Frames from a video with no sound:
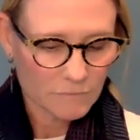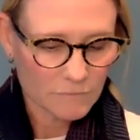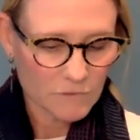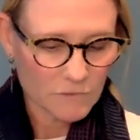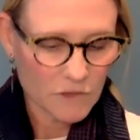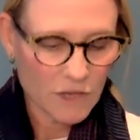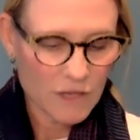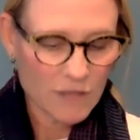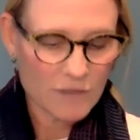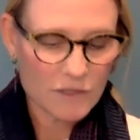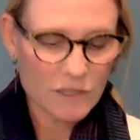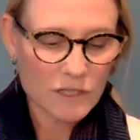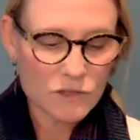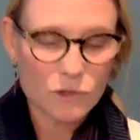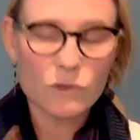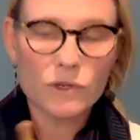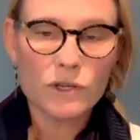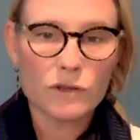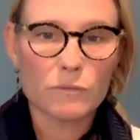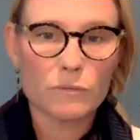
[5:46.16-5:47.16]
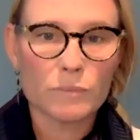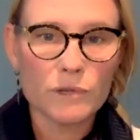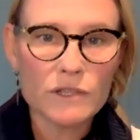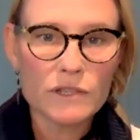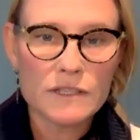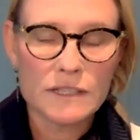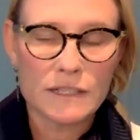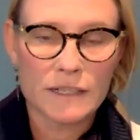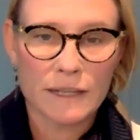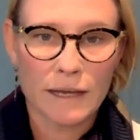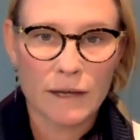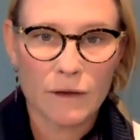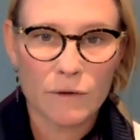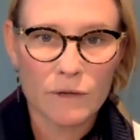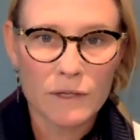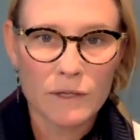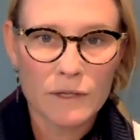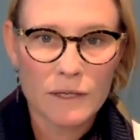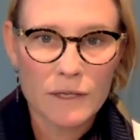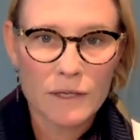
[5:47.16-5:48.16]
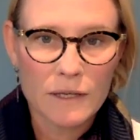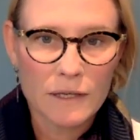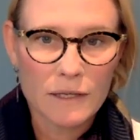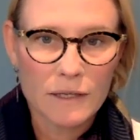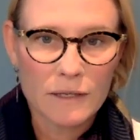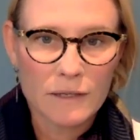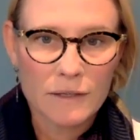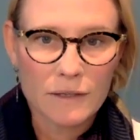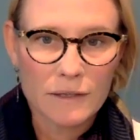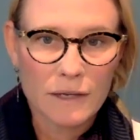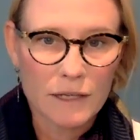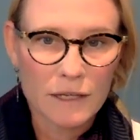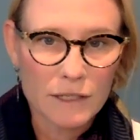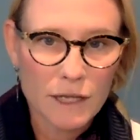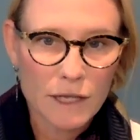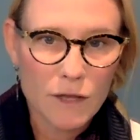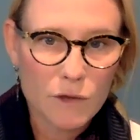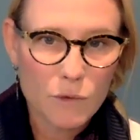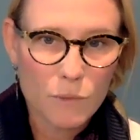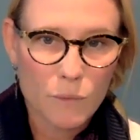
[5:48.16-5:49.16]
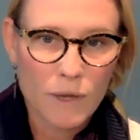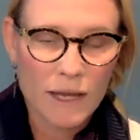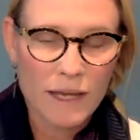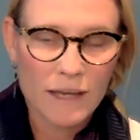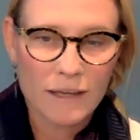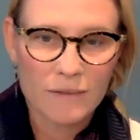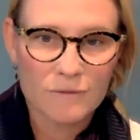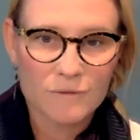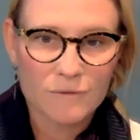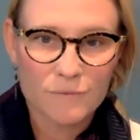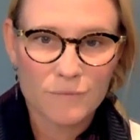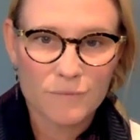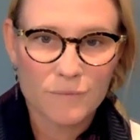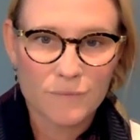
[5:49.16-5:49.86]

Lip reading: Okay, so let's go to the person now. Another way